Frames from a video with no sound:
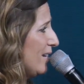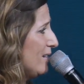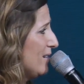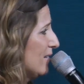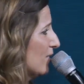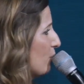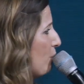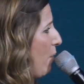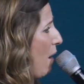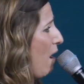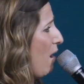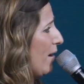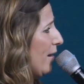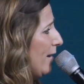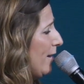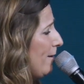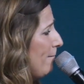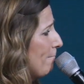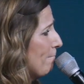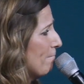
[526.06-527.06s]
in his
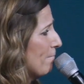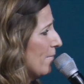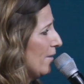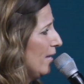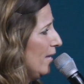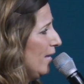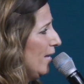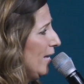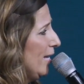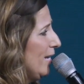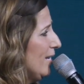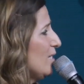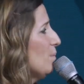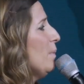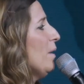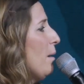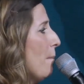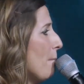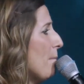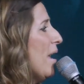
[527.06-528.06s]
body. And it's
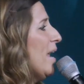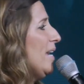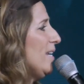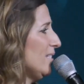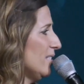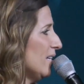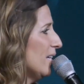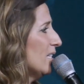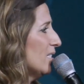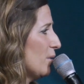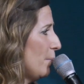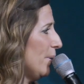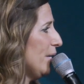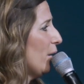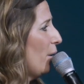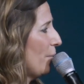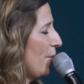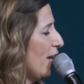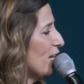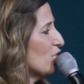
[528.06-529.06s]
been amazing to be
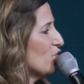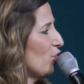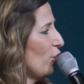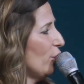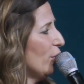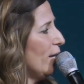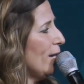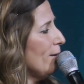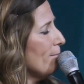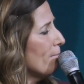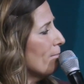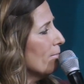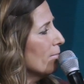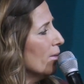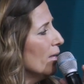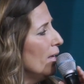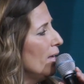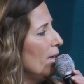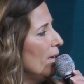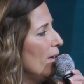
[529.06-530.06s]
on that journey.
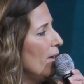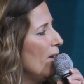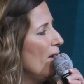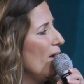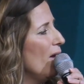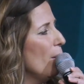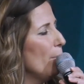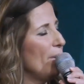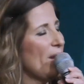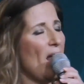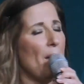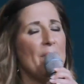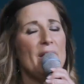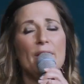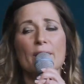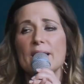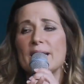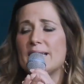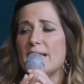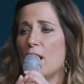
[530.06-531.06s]
But I'm
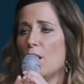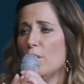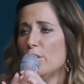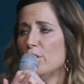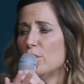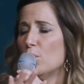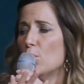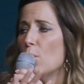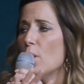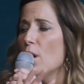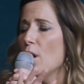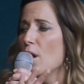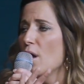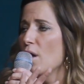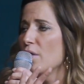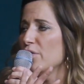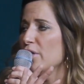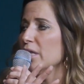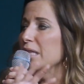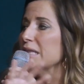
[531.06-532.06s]
here to tell you,
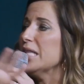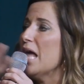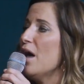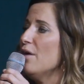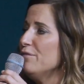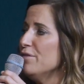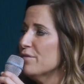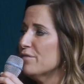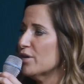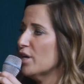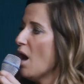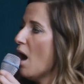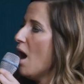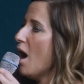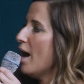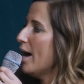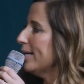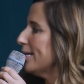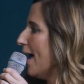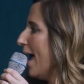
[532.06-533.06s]
the love of
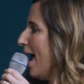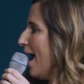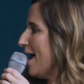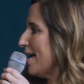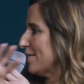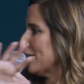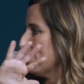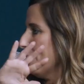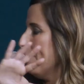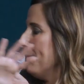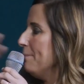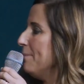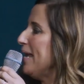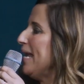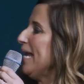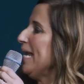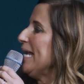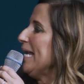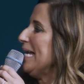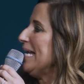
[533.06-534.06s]
God has
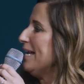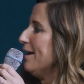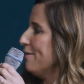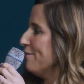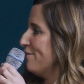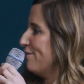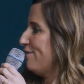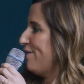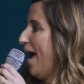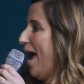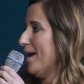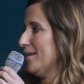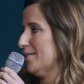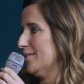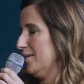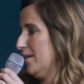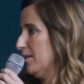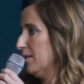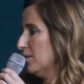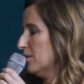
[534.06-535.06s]
many
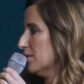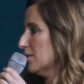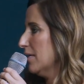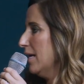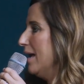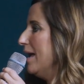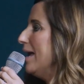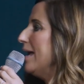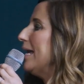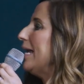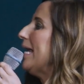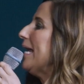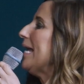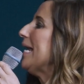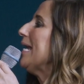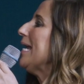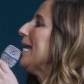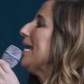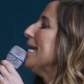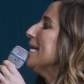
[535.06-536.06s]
facets.
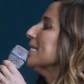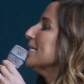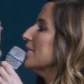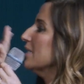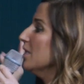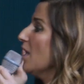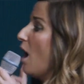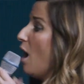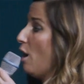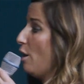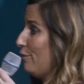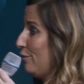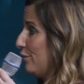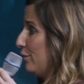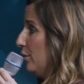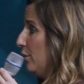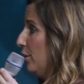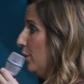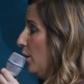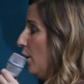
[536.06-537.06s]
He is
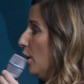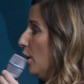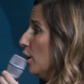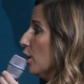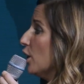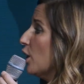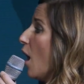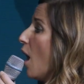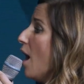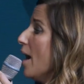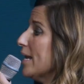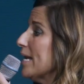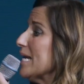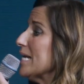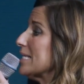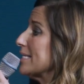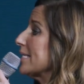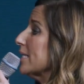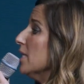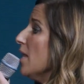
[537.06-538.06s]
love. God
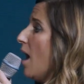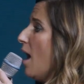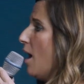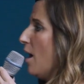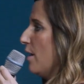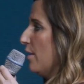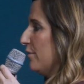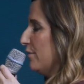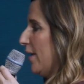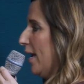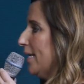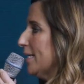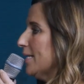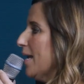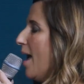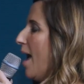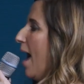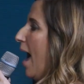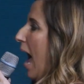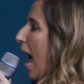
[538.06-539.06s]
is love. And
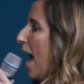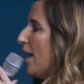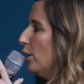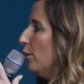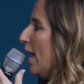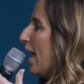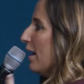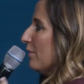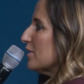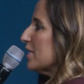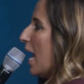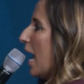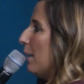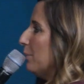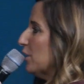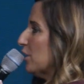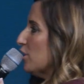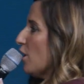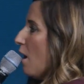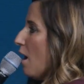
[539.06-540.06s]
I don't have
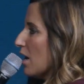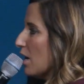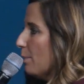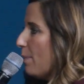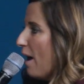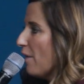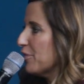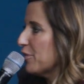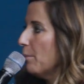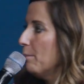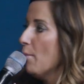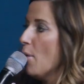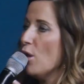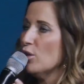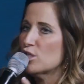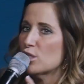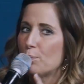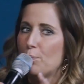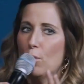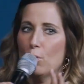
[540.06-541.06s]
time to talk about the
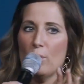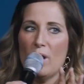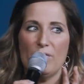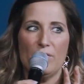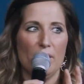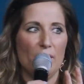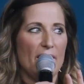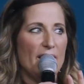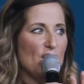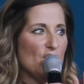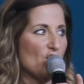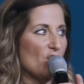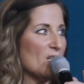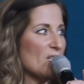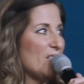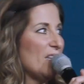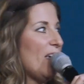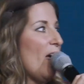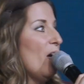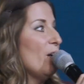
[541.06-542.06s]
multiple
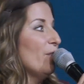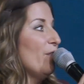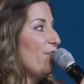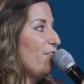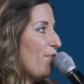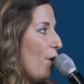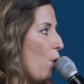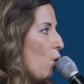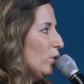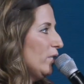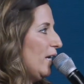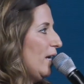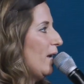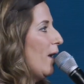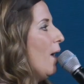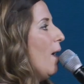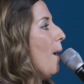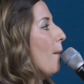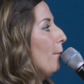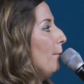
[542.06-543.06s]
revelations, the unfolding,
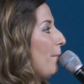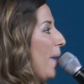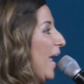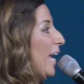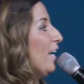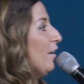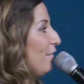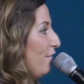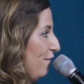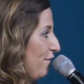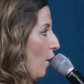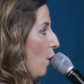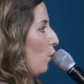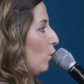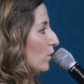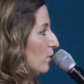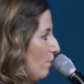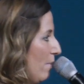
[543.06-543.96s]
manifold,